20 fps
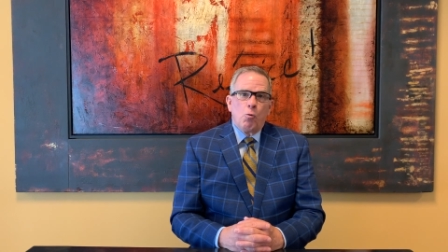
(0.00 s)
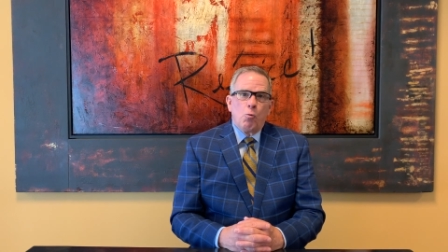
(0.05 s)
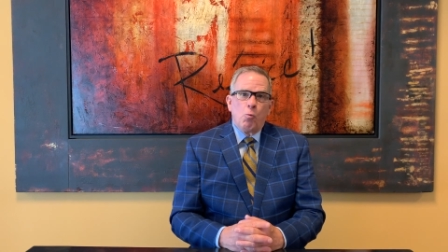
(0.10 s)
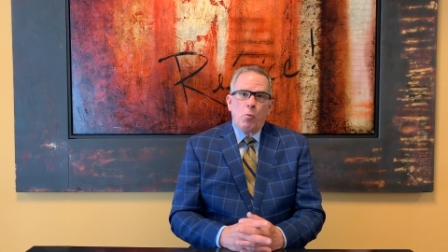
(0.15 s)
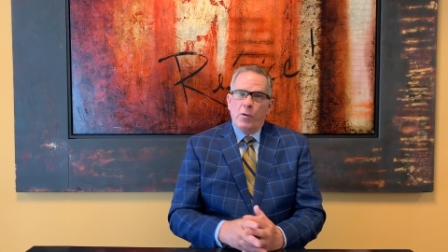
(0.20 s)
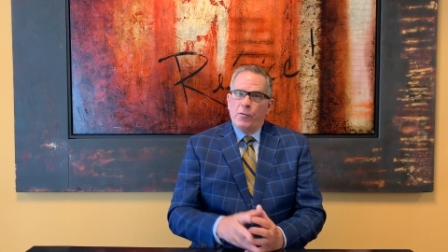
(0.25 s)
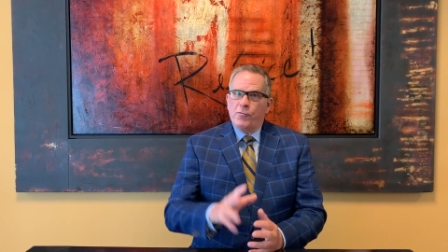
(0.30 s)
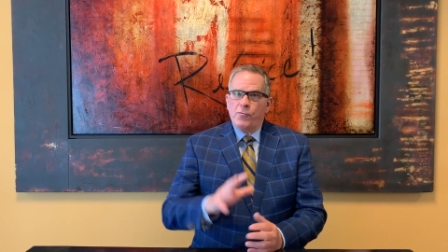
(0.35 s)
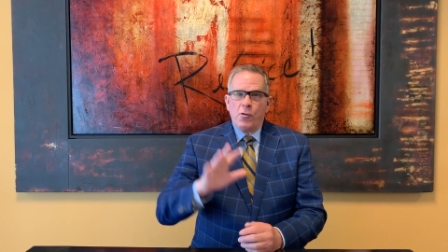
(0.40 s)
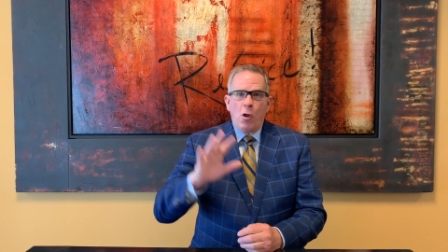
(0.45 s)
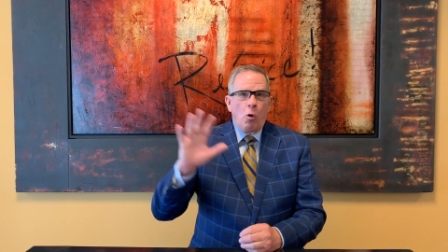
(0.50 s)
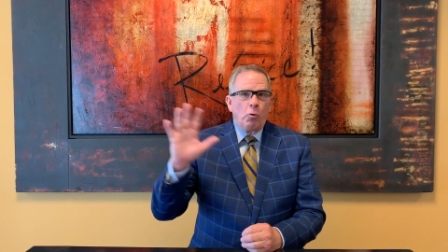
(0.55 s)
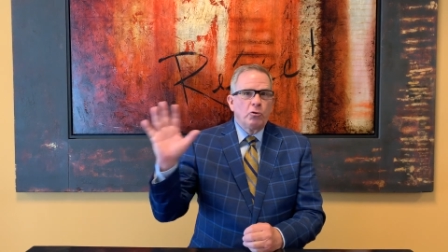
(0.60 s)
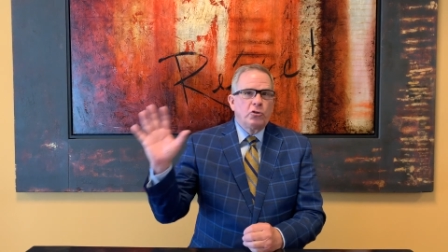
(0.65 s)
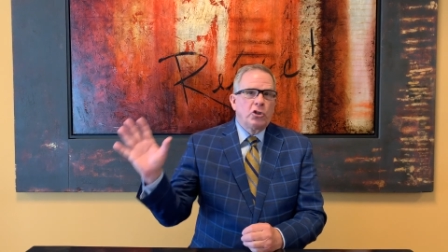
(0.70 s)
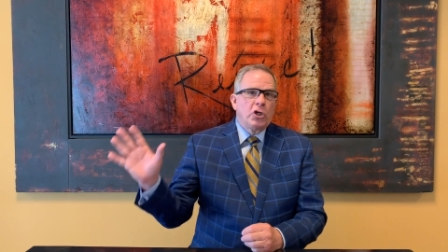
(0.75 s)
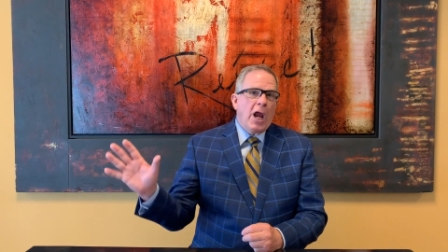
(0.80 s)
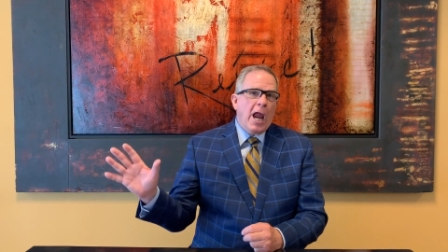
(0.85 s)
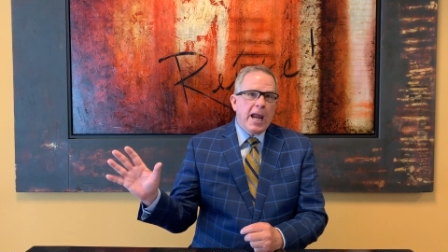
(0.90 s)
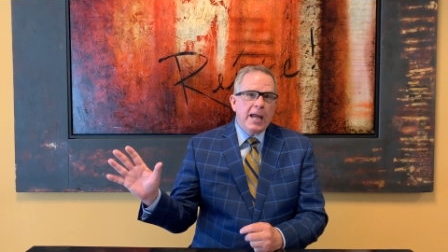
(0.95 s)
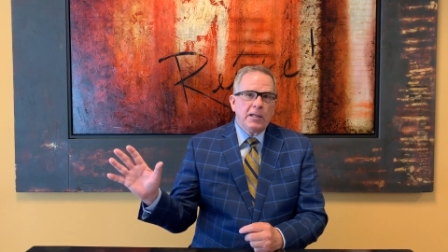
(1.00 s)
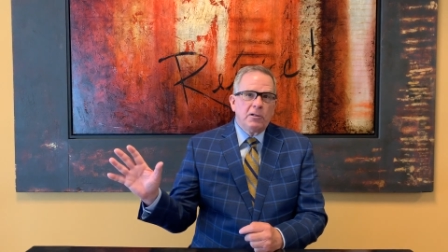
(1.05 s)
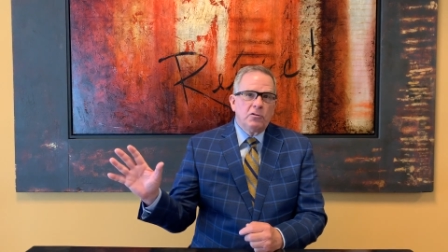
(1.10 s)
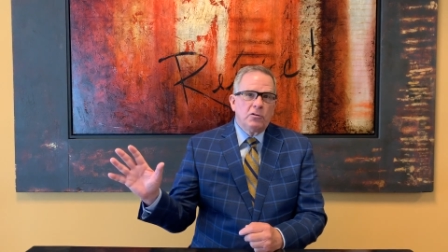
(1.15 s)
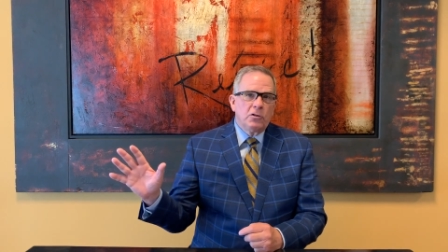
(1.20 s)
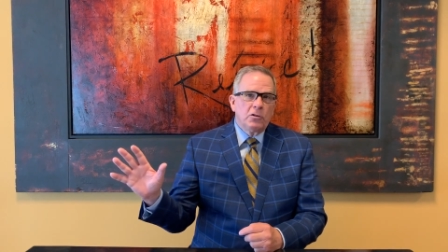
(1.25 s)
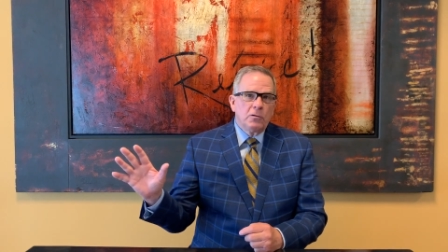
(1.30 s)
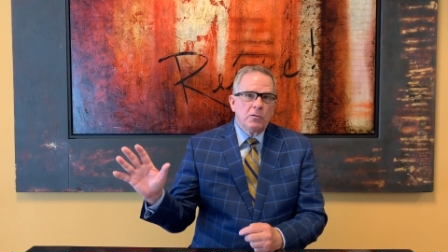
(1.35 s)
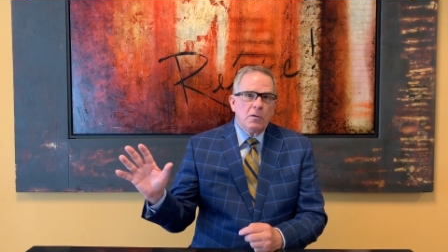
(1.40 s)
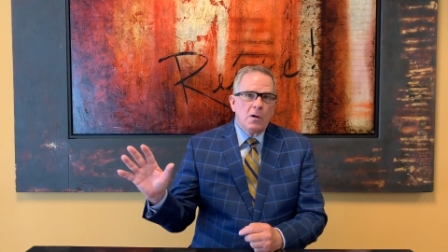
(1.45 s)
with no
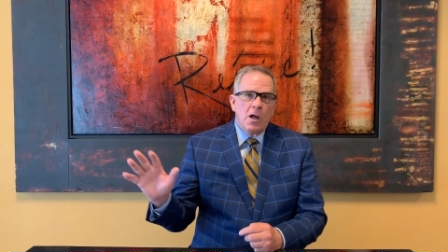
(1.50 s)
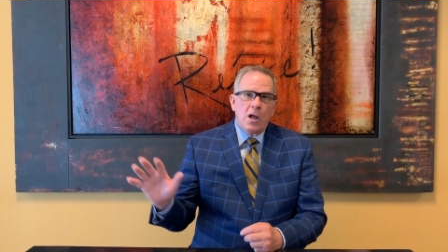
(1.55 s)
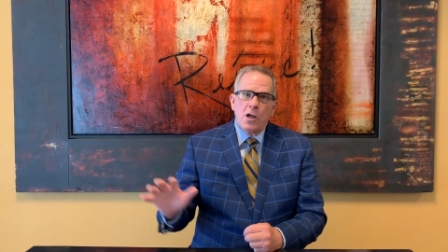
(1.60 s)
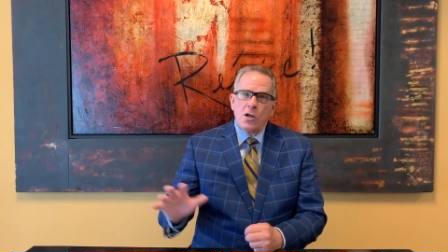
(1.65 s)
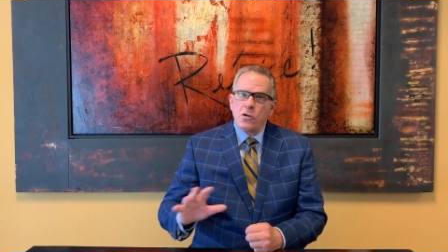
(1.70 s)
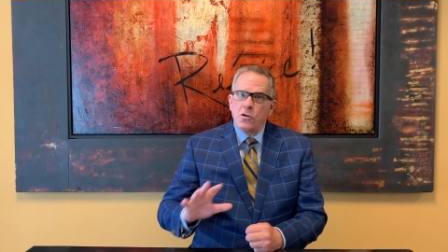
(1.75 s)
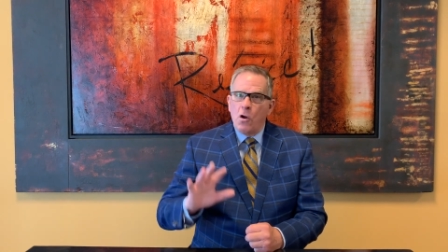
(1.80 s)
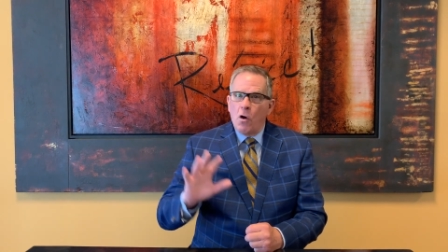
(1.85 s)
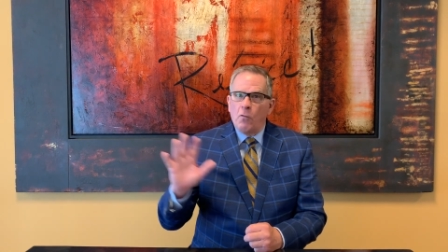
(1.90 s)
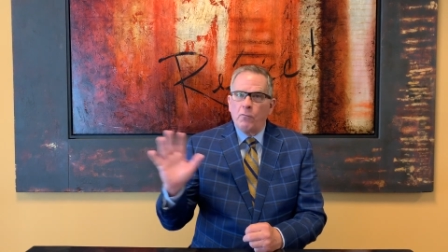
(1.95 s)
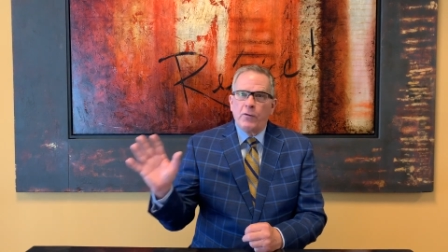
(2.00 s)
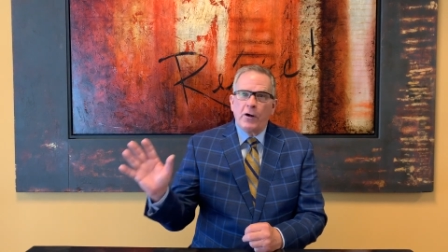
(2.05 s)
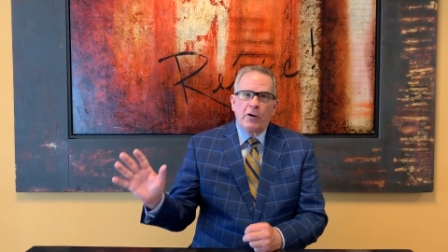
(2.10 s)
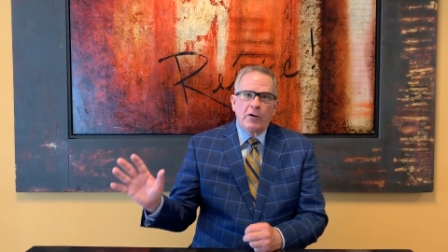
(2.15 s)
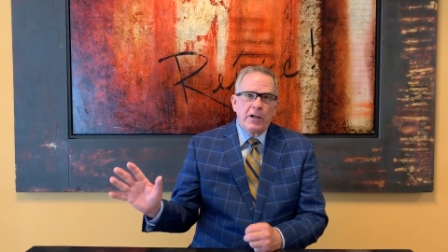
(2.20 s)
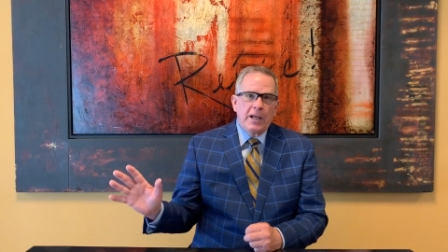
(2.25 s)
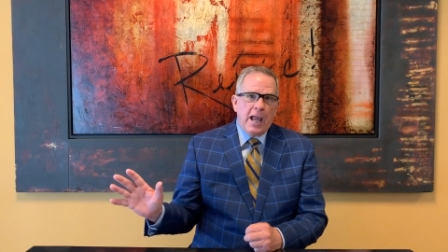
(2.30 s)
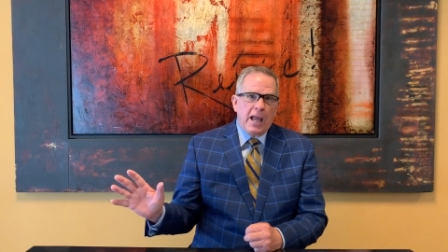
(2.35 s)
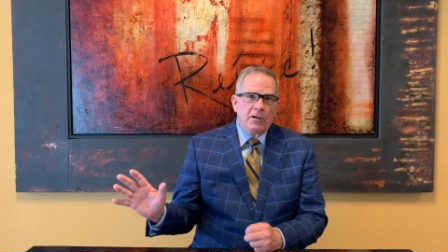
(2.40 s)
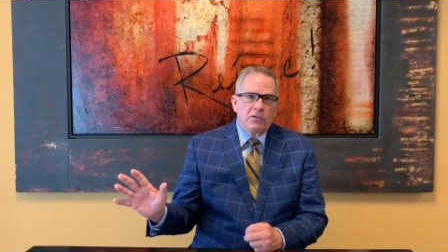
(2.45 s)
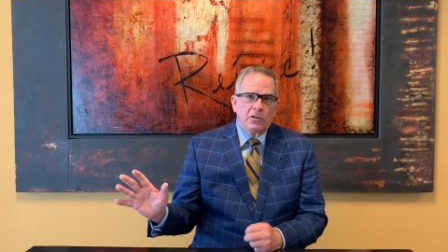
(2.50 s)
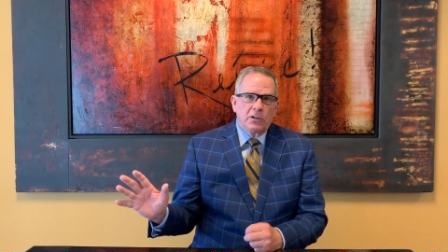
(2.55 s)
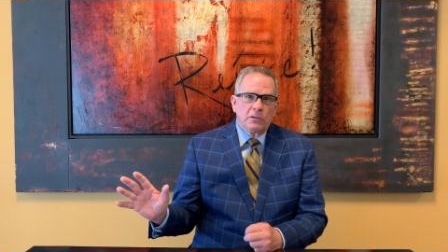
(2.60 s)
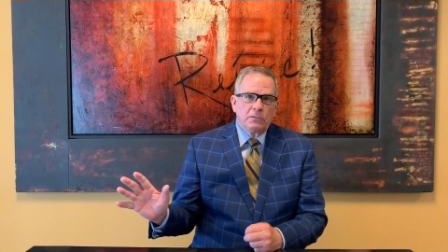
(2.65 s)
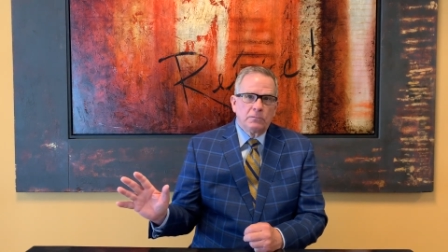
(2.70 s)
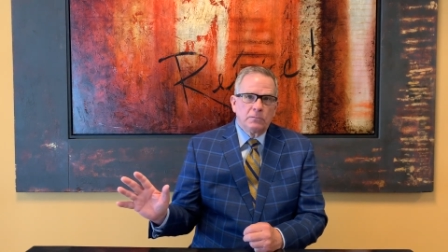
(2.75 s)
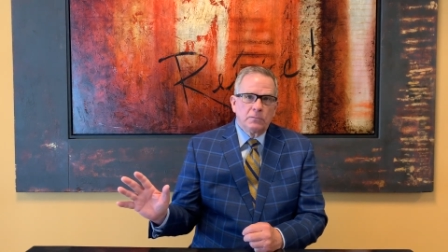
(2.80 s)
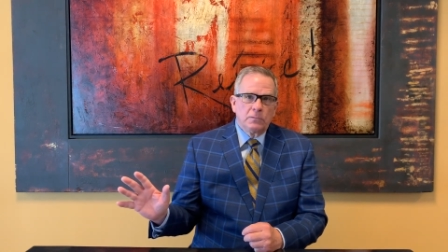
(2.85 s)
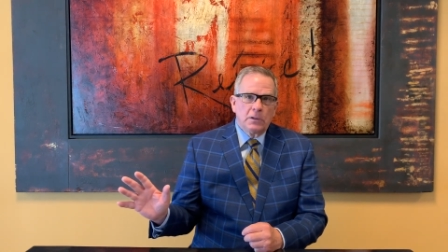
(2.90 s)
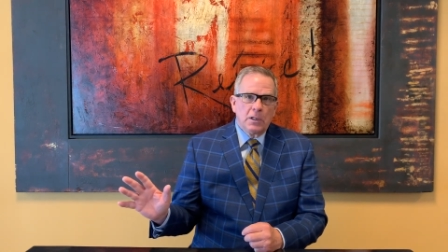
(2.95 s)
change, no
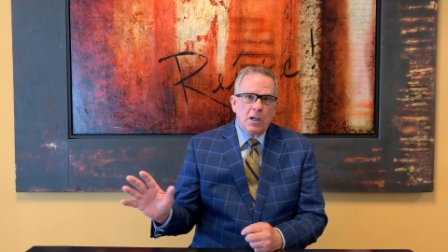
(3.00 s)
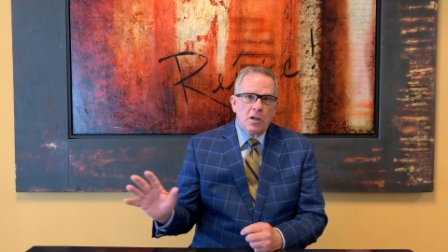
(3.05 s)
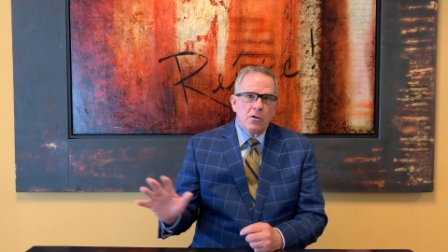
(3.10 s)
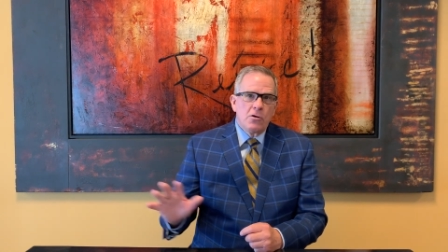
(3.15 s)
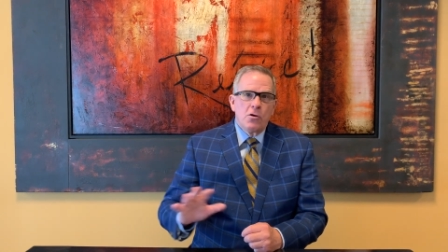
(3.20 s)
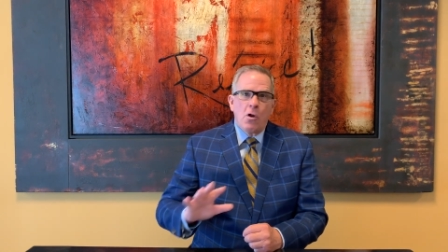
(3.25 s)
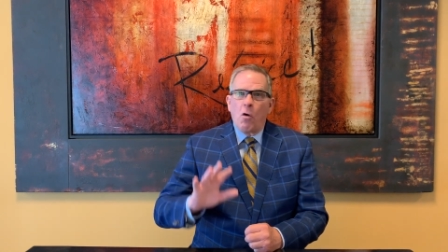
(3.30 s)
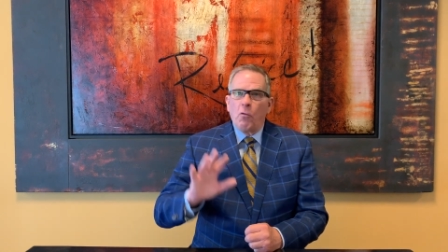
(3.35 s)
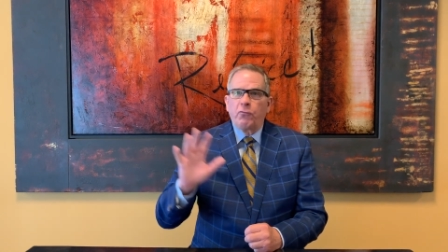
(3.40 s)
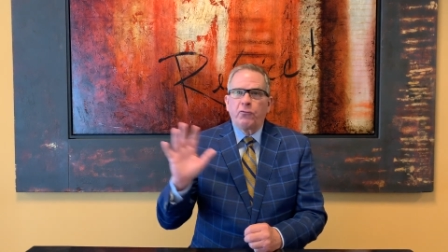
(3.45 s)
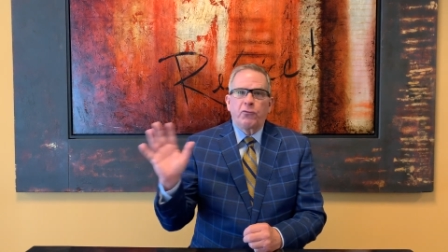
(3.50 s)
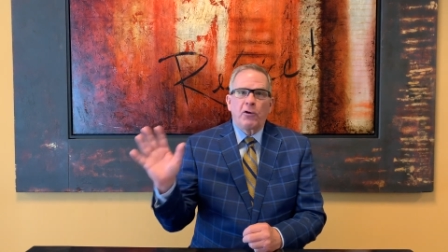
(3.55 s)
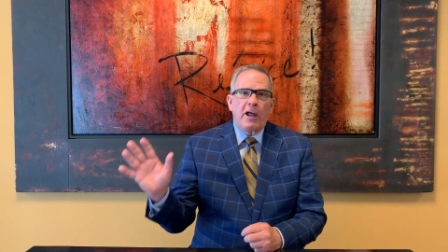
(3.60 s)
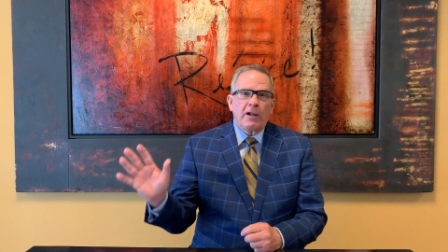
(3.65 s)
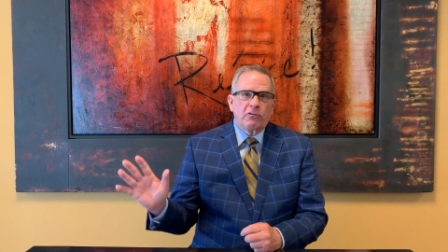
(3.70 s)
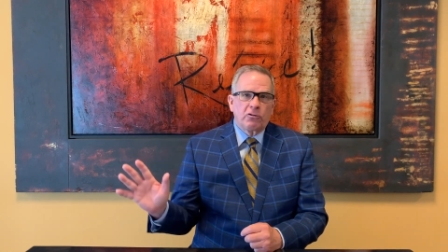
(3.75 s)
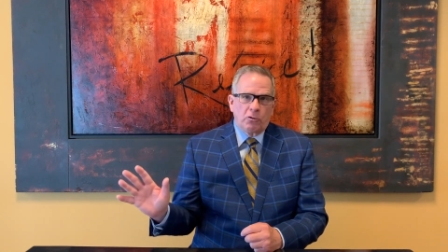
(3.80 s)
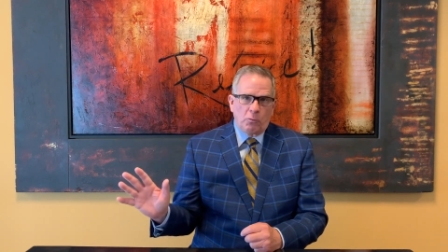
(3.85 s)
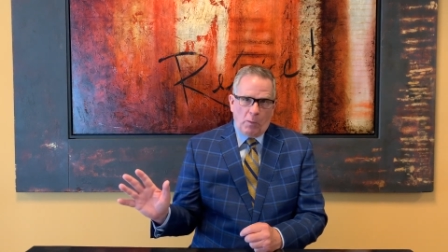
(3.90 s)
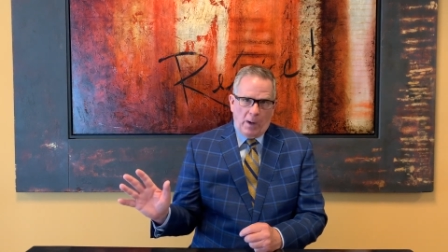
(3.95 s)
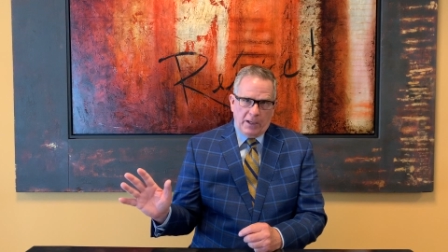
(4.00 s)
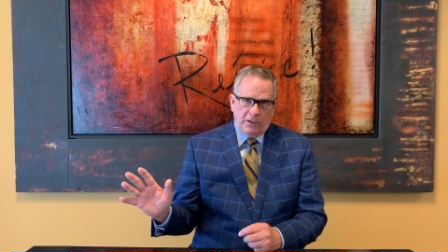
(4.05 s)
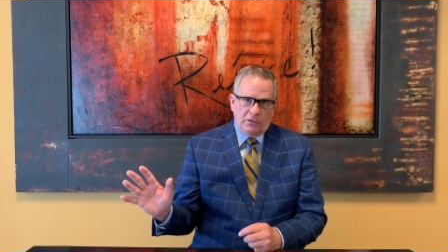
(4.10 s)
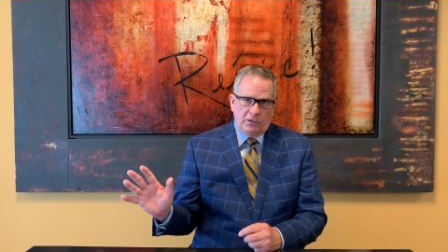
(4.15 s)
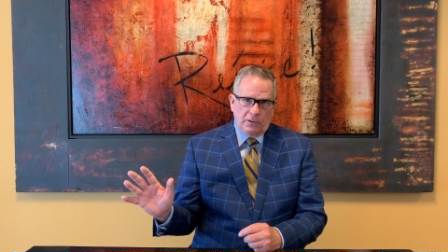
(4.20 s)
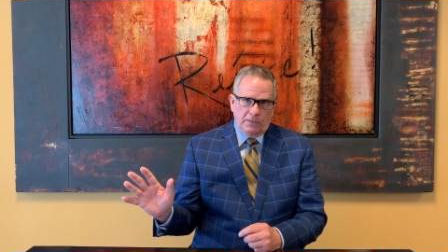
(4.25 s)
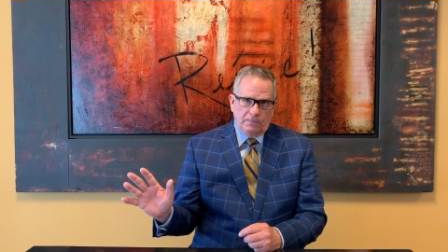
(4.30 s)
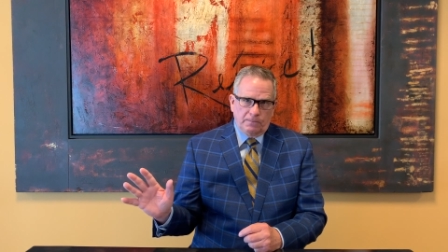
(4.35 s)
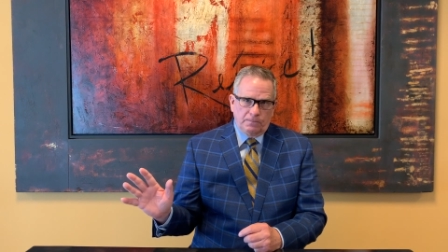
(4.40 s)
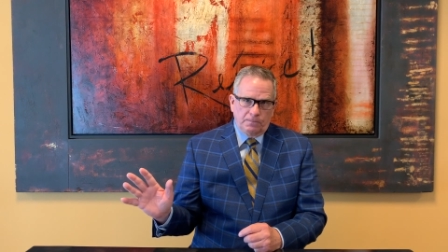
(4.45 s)
variation, no
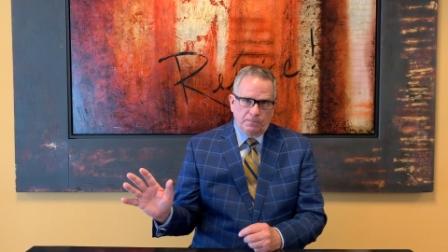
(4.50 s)
fluctuation,